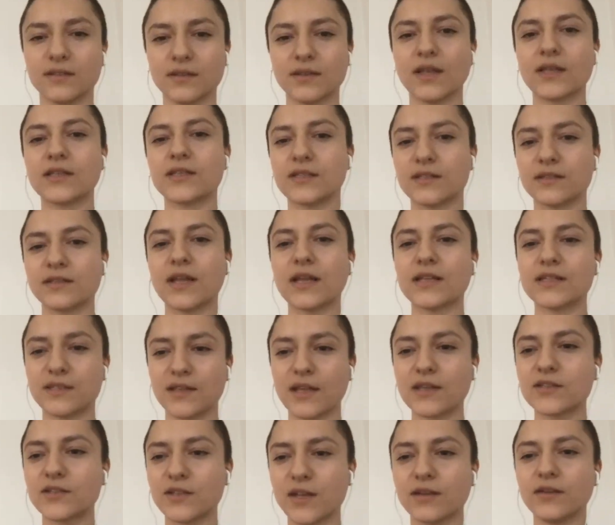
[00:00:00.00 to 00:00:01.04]
that's
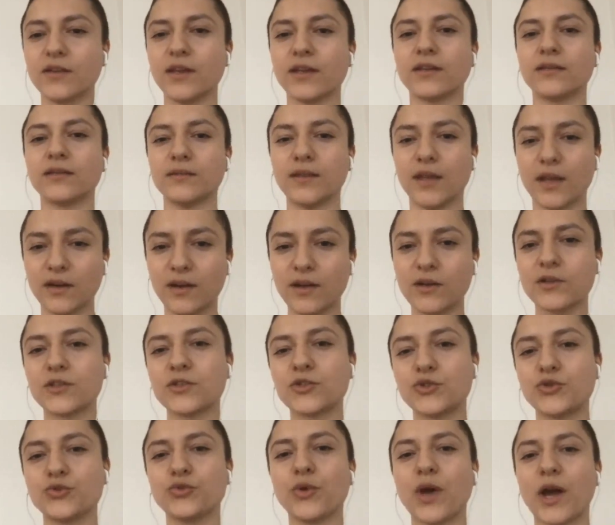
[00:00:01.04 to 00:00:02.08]
the idea. The idea
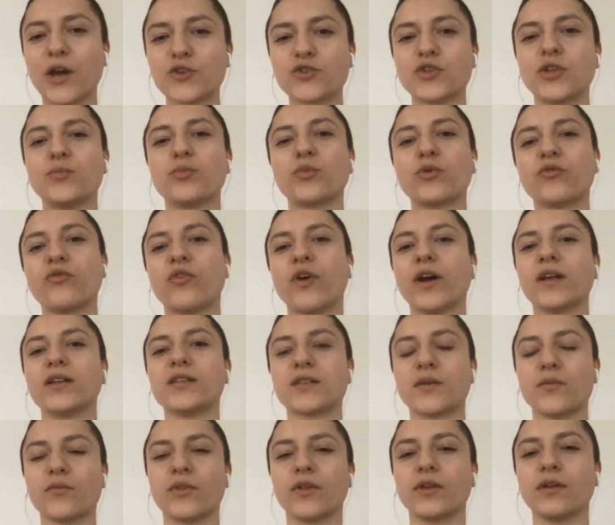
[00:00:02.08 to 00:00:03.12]
is to actually provide
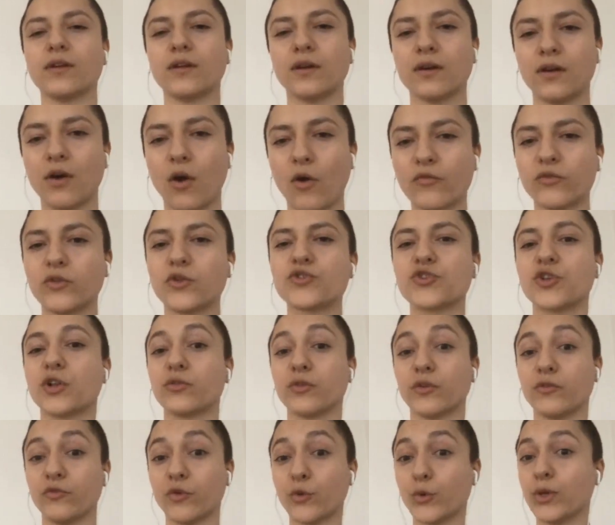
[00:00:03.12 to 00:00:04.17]
something off the
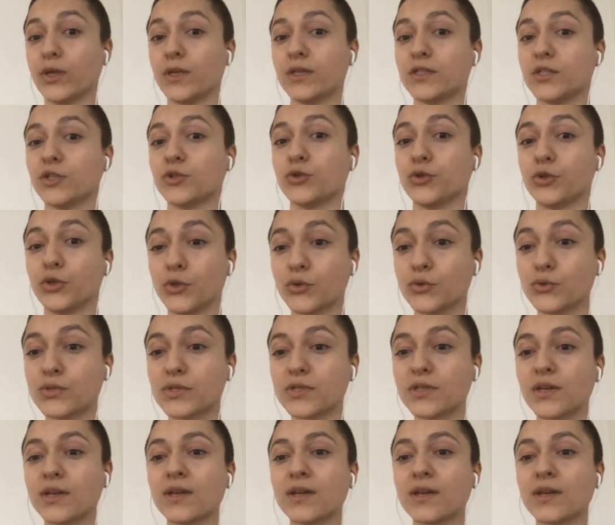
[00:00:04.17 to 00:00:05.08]
shelf and very easy to use,